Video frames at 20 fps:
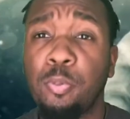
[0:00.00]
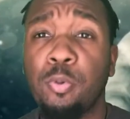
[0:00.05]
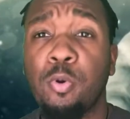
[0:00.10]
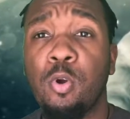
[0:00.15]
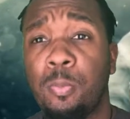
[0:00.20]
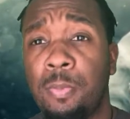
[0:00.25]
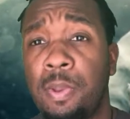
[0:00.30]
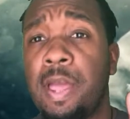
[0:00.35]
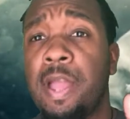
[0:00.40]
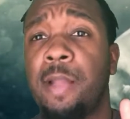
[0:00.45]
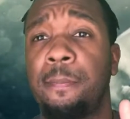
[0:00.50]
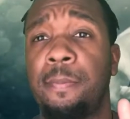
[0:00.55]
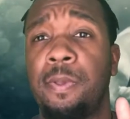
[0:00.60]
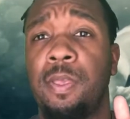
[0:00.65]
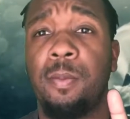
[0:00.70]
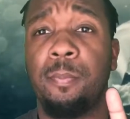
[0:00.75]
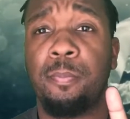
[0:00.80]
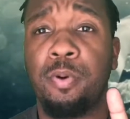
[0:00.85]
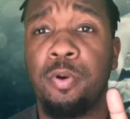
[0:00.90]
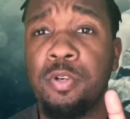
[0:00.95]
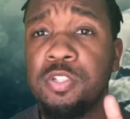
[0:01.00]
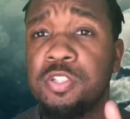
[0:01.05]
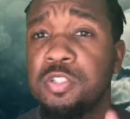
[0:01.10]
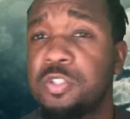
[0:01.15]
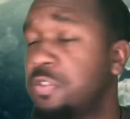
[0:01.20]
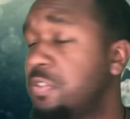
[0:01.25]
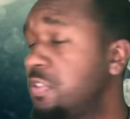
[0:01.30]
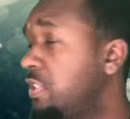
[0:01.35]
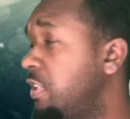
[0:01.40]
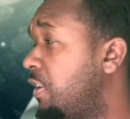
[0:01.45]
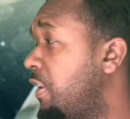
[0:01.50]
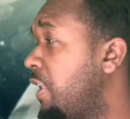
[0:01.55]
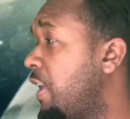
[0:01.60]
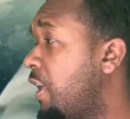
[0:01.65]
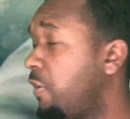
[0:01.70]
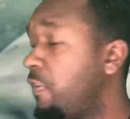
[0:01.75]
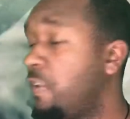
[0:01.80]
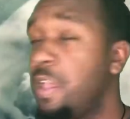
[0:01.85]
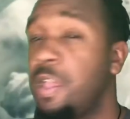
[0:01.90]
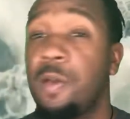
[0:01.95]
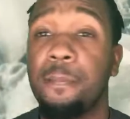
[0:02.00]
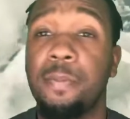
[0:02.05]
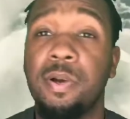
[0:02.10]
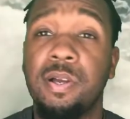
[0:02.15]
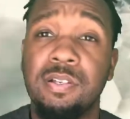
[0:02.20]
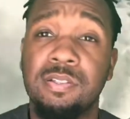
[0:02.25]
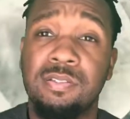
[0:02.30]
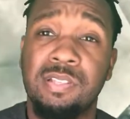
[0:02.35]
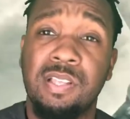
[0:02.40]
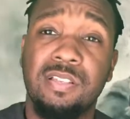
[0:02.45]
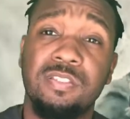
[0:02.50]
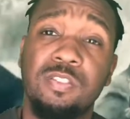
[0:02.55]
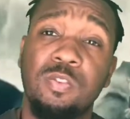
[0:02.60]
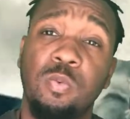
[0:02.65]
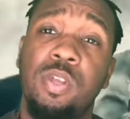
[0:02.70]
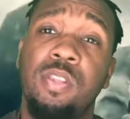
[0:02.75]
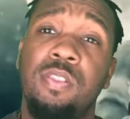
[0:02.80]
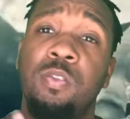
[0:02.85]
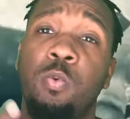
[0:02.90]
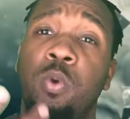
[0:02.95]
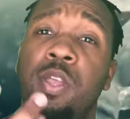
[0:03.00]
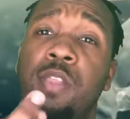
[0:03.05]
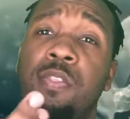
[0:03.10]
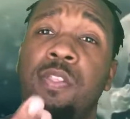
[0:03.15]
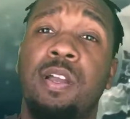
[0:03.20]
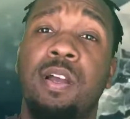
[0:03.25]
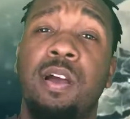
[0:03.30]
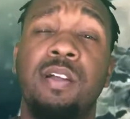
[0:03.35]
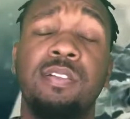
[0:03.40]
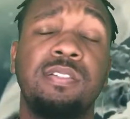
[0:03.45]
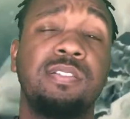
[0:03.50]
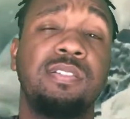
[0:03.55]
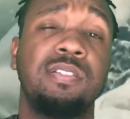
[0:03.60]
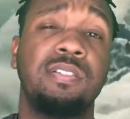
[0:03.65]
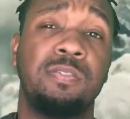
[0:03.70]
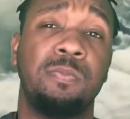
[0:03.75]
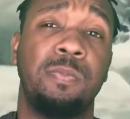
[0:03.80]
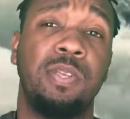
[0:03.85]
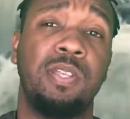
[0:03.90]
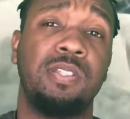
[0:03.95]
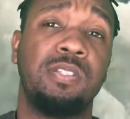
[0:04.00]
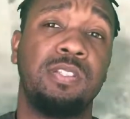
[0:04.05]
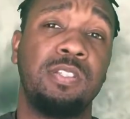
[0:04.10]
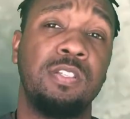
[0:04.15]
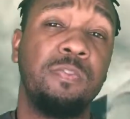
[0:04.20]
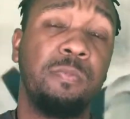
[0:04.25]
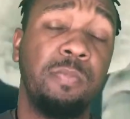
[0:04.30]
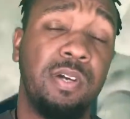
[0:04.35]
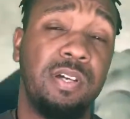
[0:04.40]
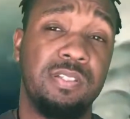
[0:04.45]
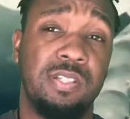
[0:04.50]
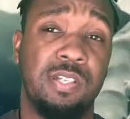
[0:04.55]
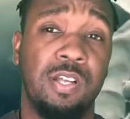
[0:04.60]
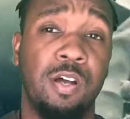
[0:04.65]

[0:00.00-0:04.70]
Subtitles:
pro-black being pushed, you'll see a lot of, because that's the way the consciousness has been shifted, because it